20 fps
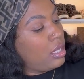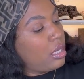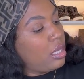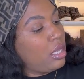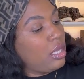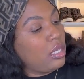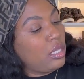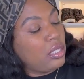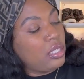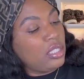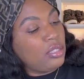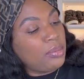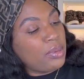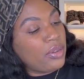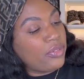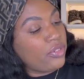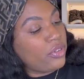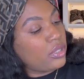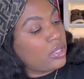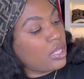And this is my
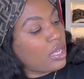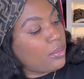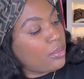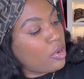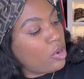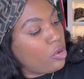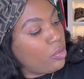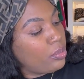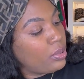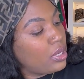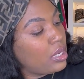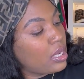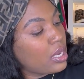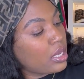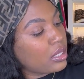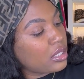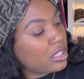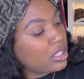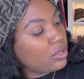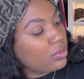first time opening it. I
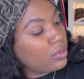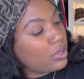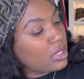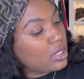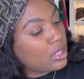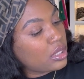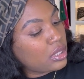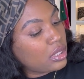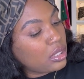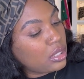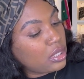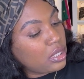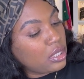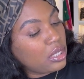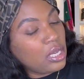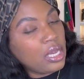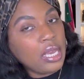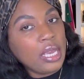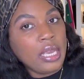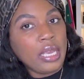just want to see.
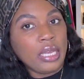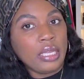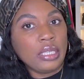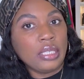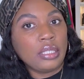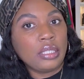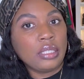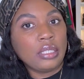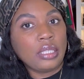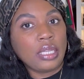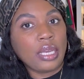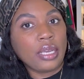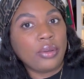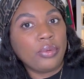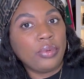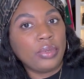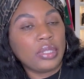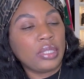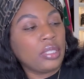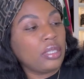And this is like
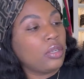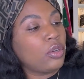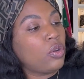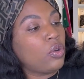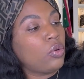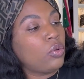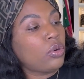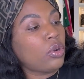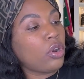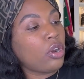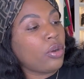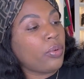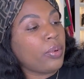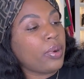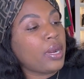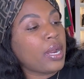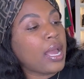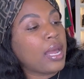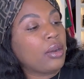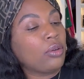with the gold
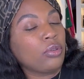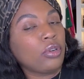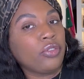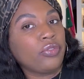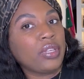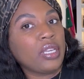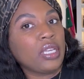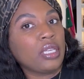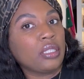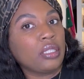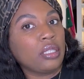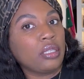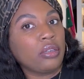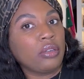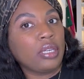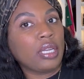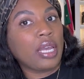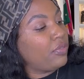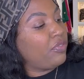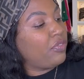hardware. I don't know if they consider
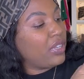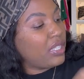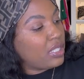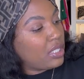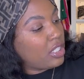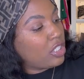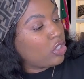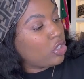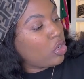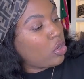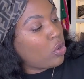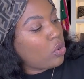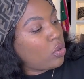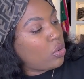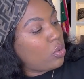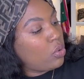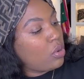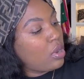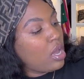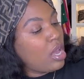it like vintage
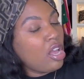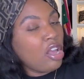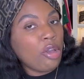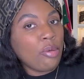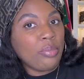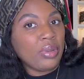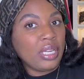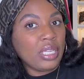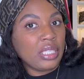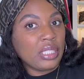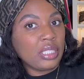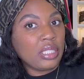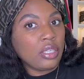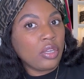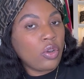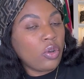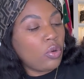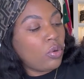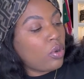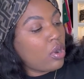gold, but it is the
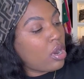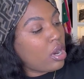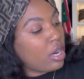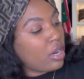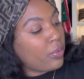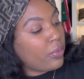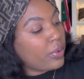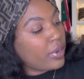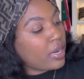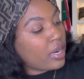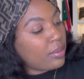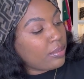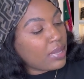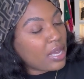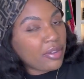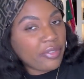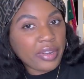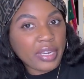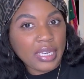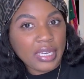gold hardware. I'm
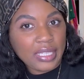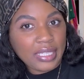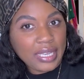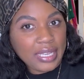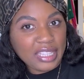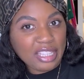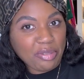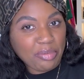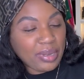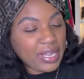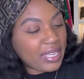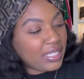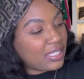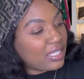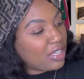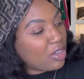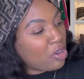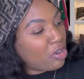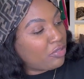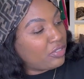not ready to take the
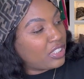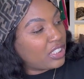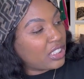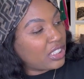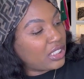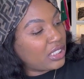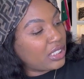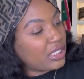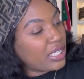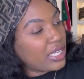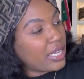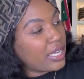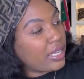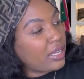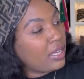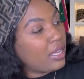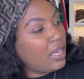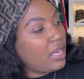plastic off just yet.